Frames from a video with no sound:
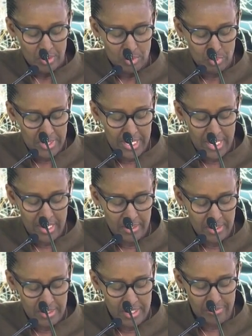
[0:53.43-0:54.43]

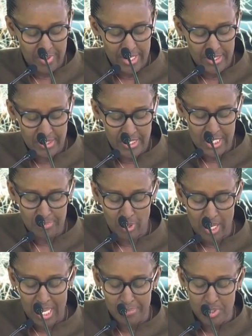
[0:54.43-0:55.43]
Today's event is
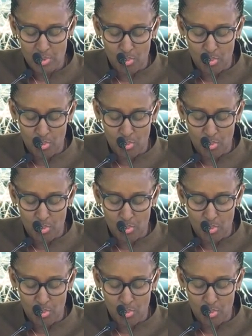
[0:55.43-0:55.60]
perhaps